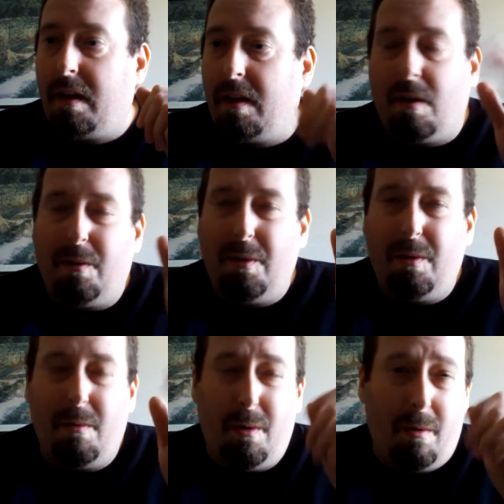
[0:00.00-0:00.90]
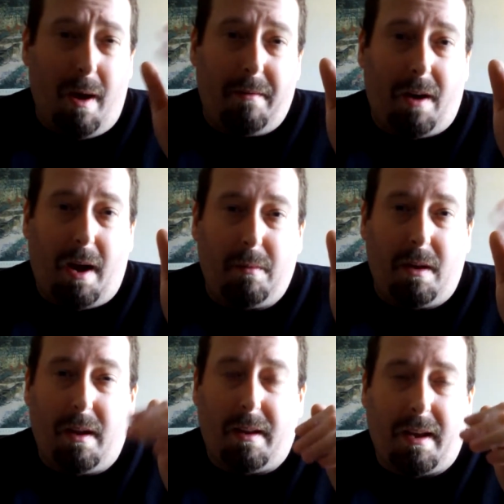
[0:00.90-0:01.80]
you know, whoever. I
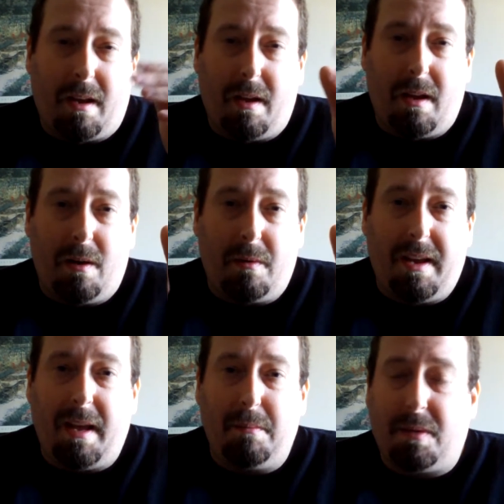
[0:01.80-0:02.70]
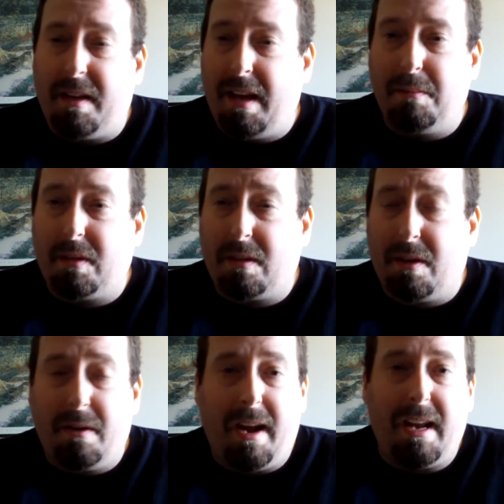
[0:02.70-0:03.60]
would like, you know,
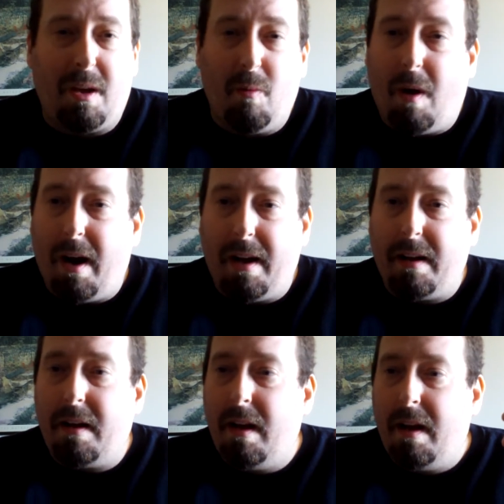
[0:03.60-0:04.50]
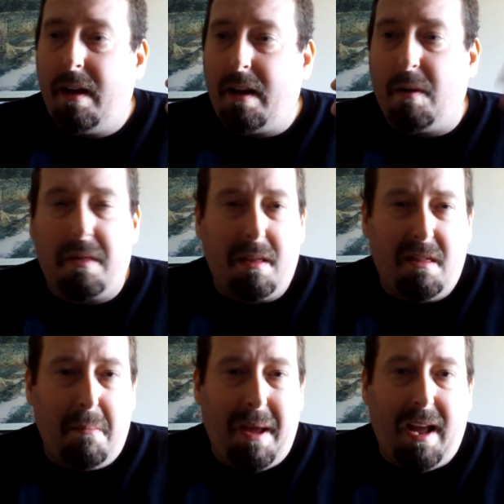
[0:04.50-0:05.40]
Gamester 81, you know,
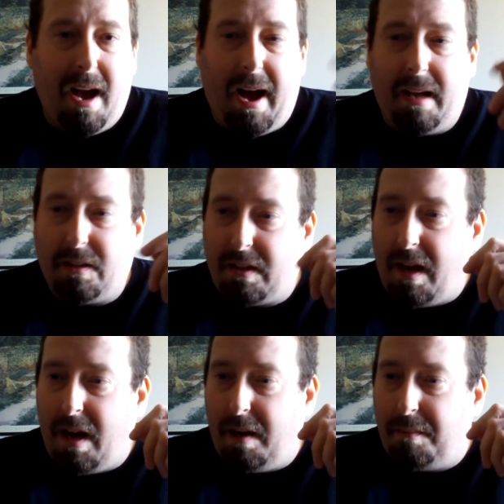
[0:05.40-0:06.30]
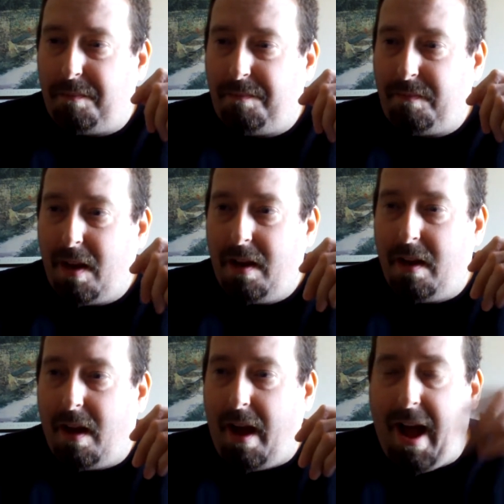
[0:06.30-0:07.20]
the big guys.
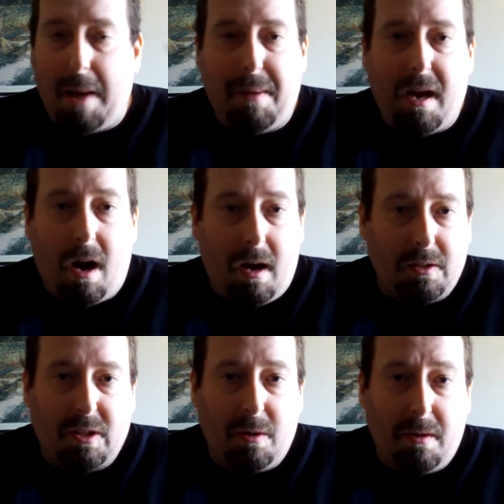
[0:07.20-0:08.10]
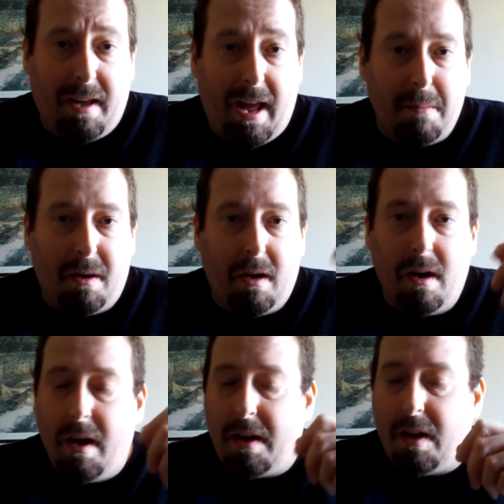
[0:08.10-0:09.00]
Happy Console Gamer,
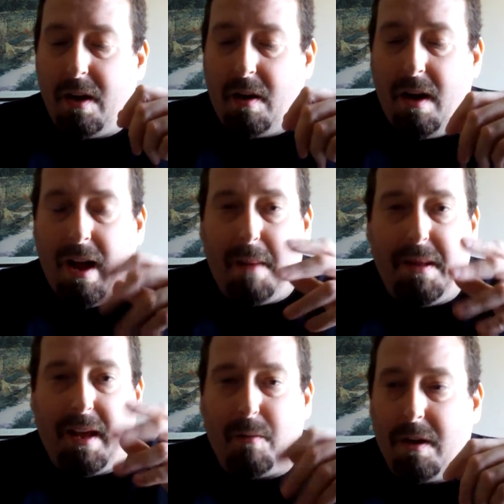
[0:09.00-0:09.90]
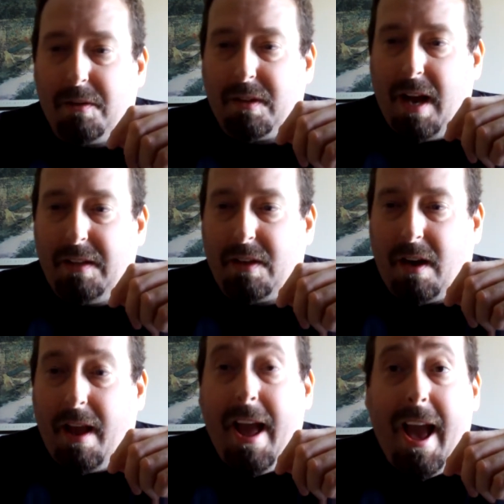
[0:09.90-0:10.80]
you know, I'd be like one of those guys that
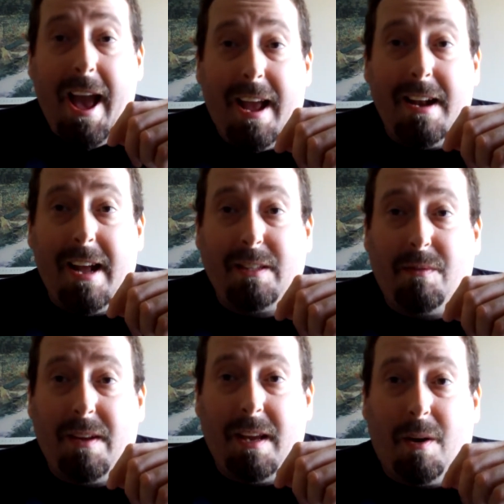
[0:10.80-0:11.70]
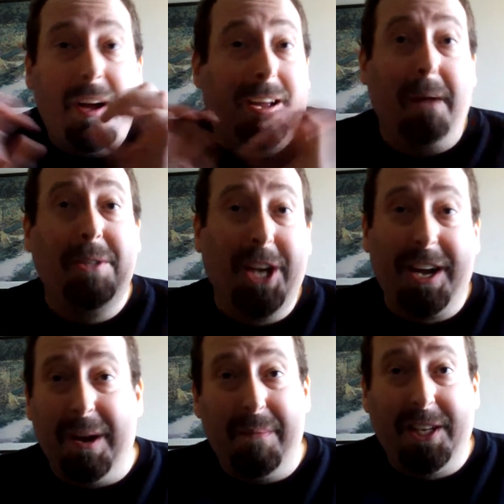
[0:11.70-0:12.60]
are like, hey, nice video, come
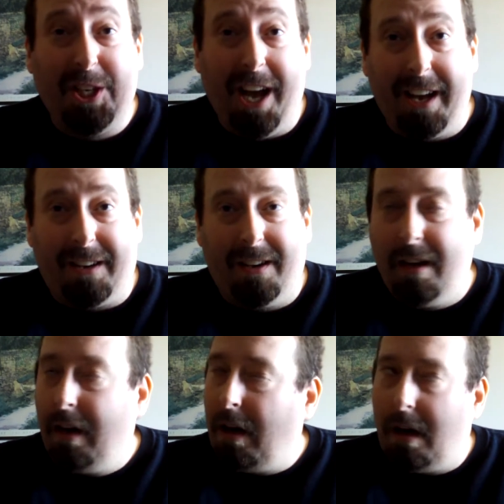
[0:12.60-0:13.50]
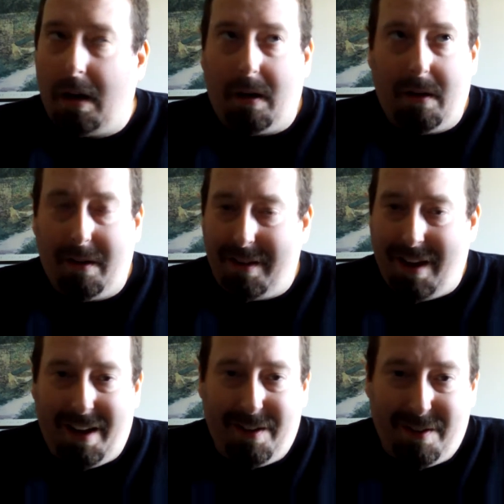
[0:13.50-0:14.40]
check out my channel. Oh
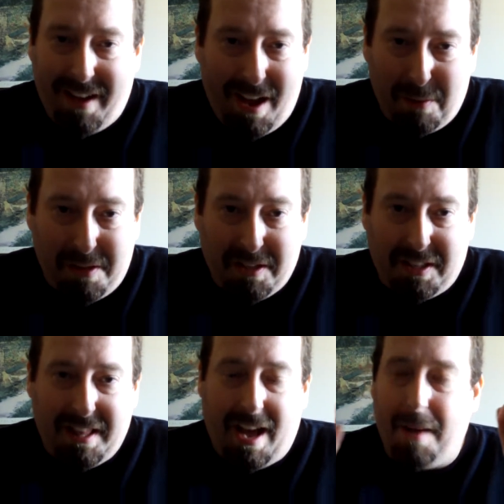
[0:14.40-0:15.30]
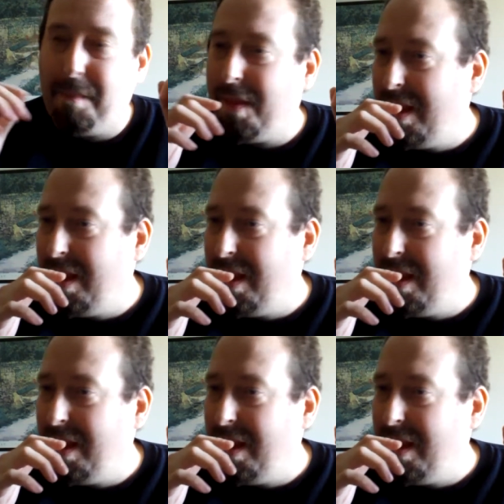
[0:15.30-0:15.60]
God, don't you hate when you see that?